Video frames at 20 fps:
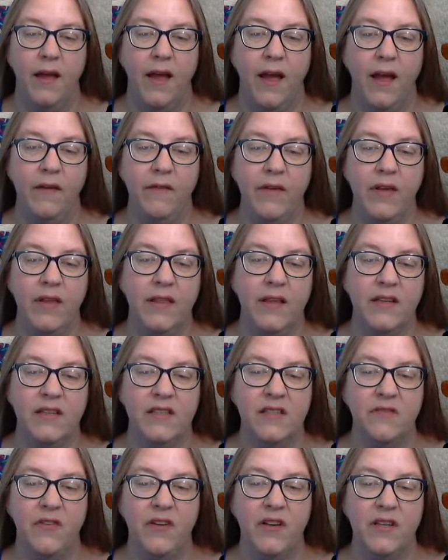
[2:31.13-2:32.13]
Having
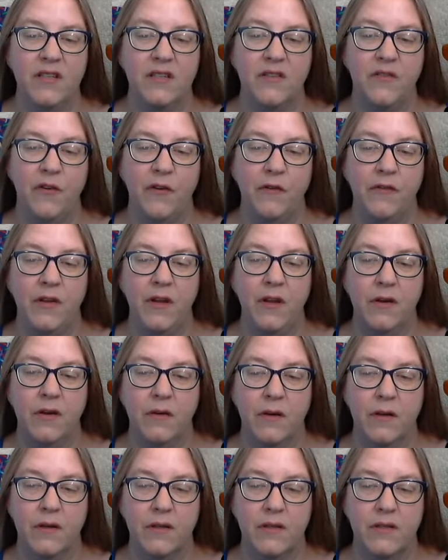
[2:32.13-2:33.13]
thus fixed 50
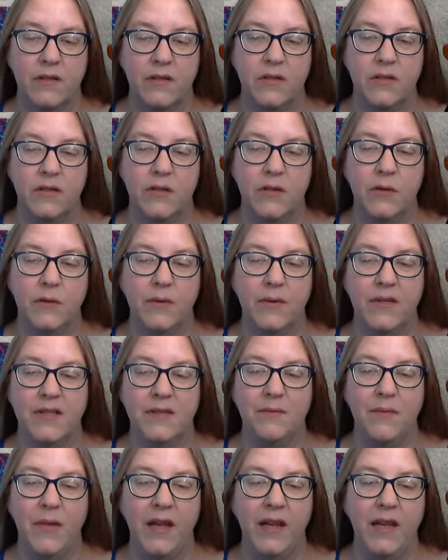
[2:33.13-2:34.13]
hooks to as
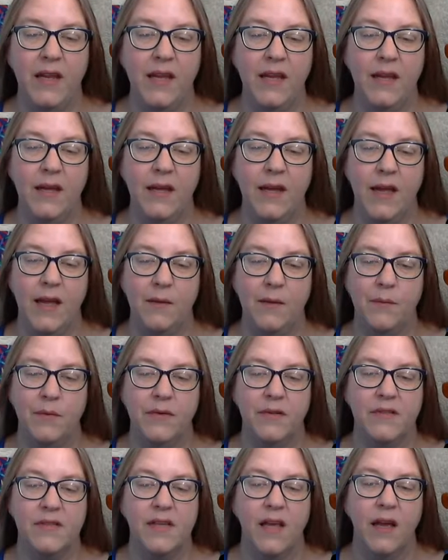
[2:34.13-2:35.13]
many
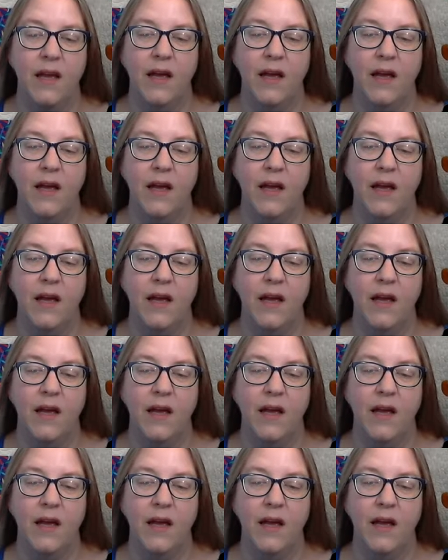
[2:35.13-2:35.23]
cables,